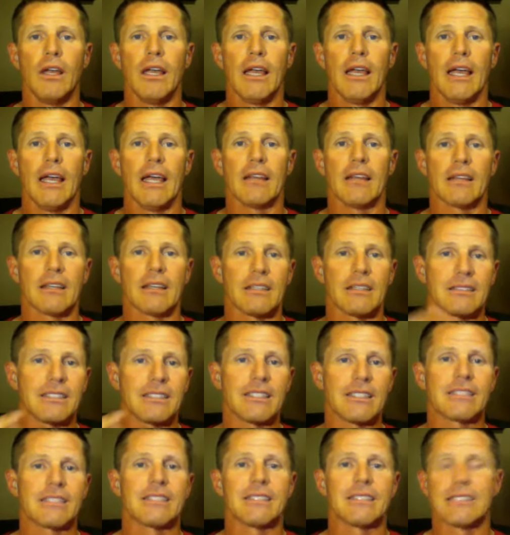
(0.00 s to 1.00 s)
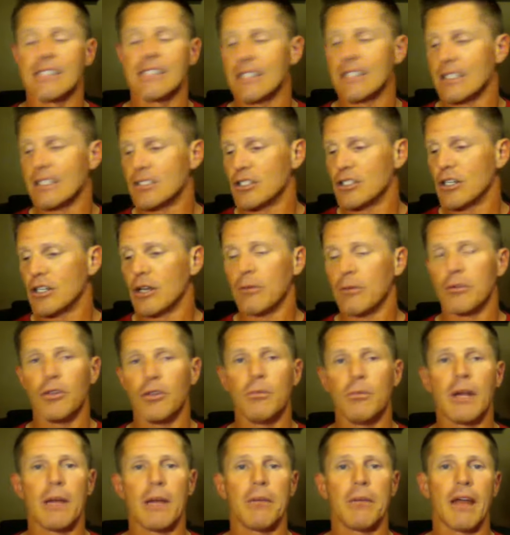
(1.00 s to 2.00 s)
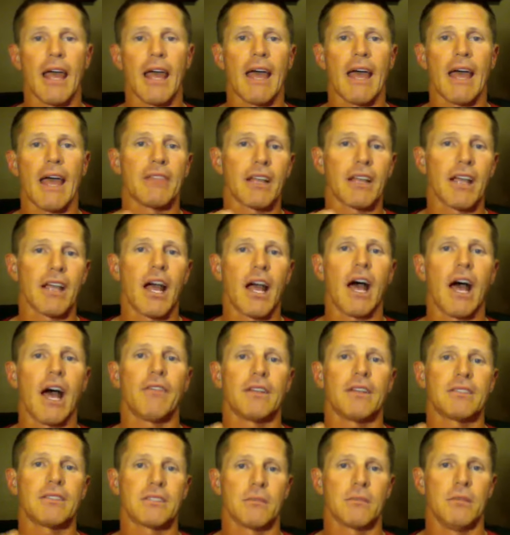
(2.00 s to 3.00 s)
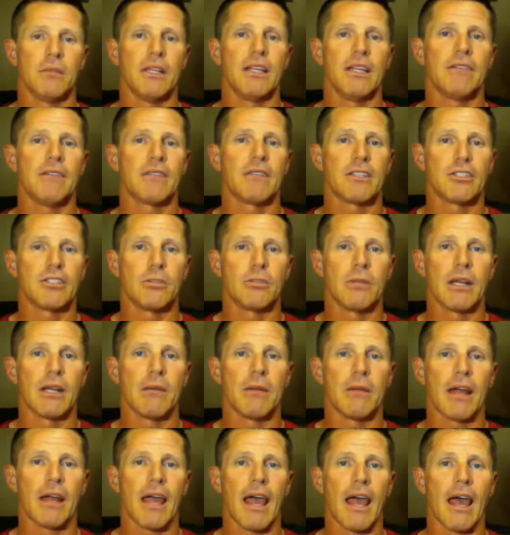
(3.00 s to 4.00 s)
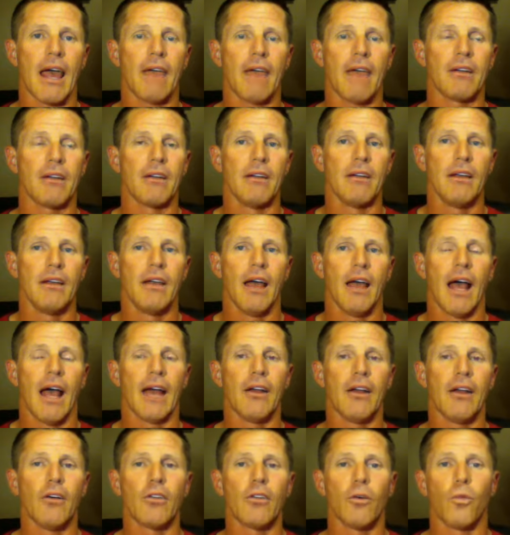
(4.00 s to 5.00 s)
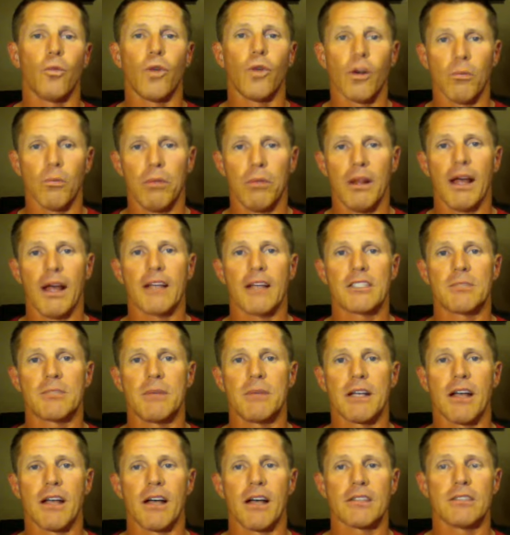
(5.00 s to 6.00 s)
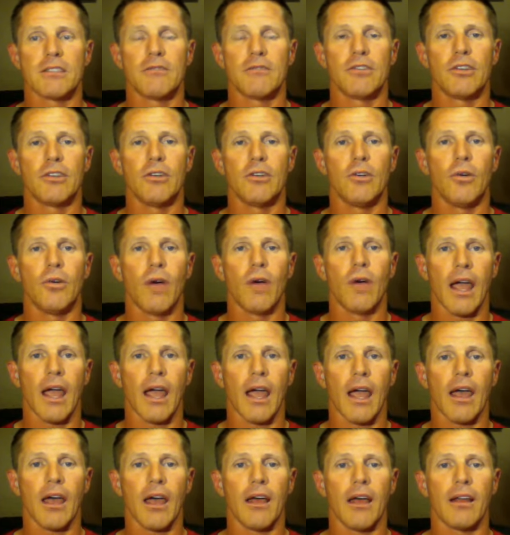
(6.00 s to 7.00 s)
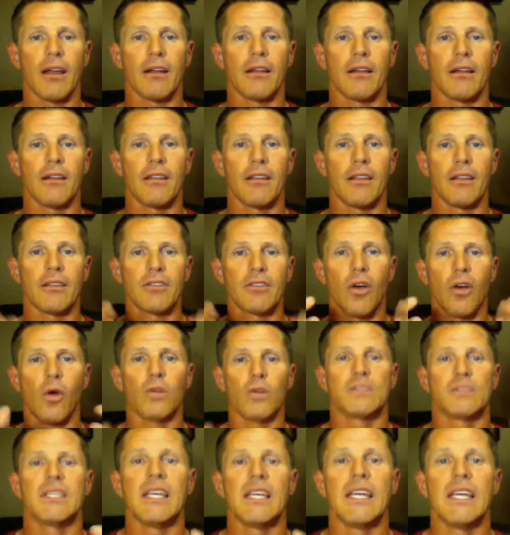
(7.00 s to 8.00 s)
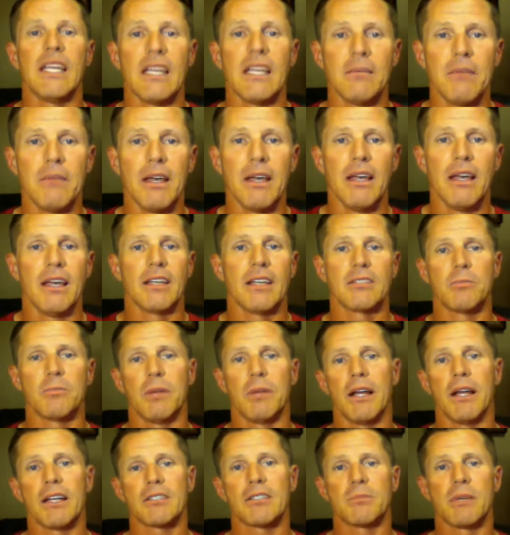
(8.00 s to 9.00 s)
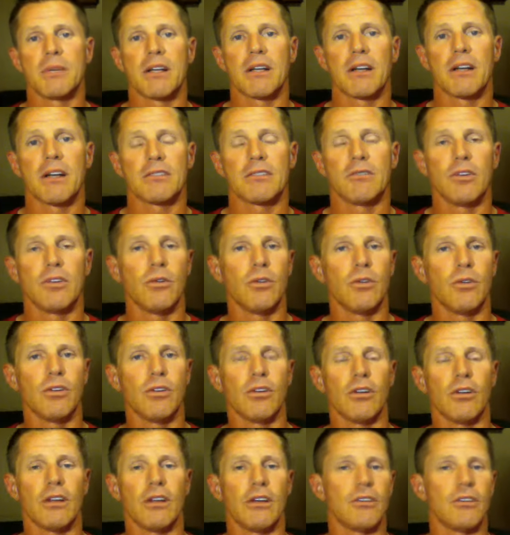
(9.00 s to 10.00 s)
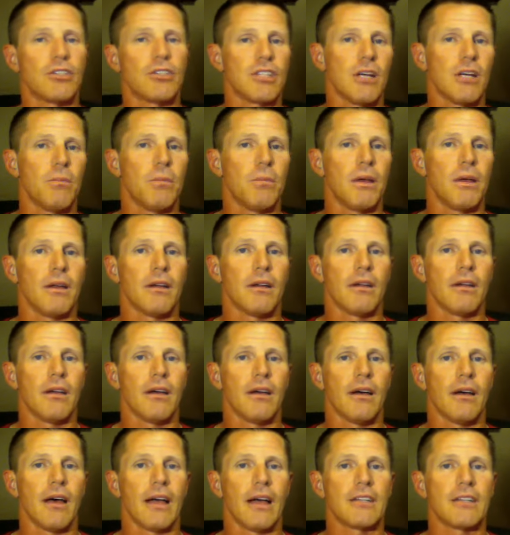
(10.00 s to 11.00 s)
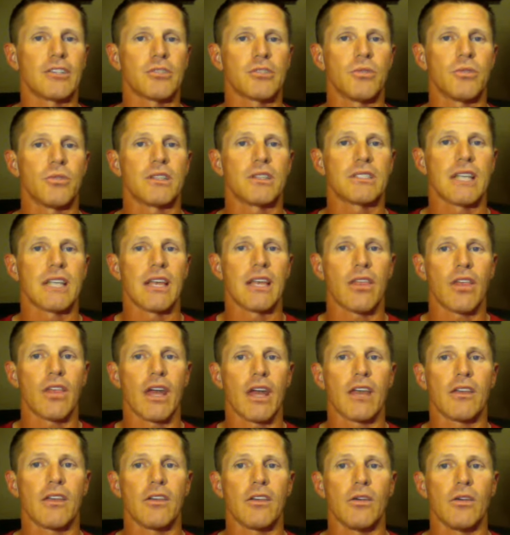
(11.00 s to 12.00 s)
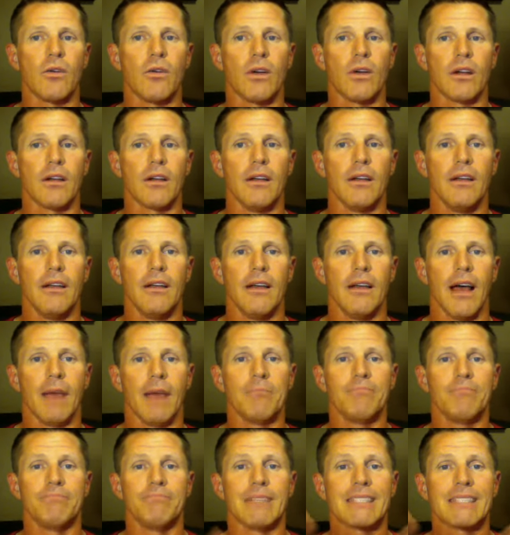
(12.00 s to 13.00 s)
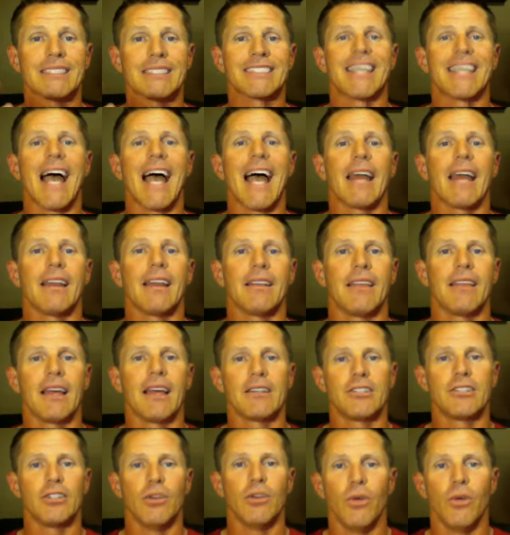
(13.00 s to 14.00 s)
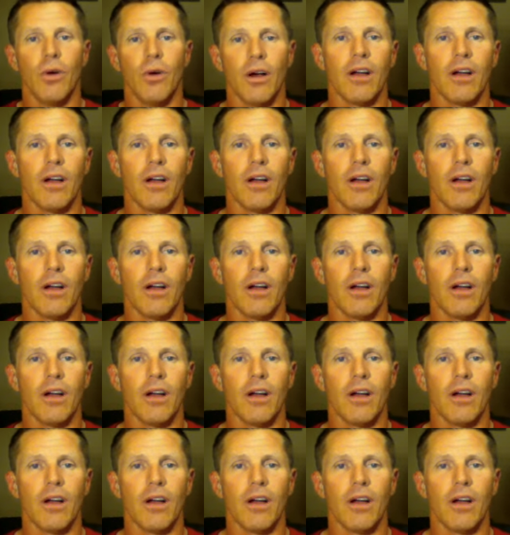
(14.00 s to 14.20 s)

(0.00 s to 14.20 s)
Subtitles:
and the consistency that you've been able to have, and the confidence and belief that you've been able to have. And I know that we're blessed because of you, and this whole team is blessed because of you and your leadership. And I just want to say thank you. And I'm excited that you're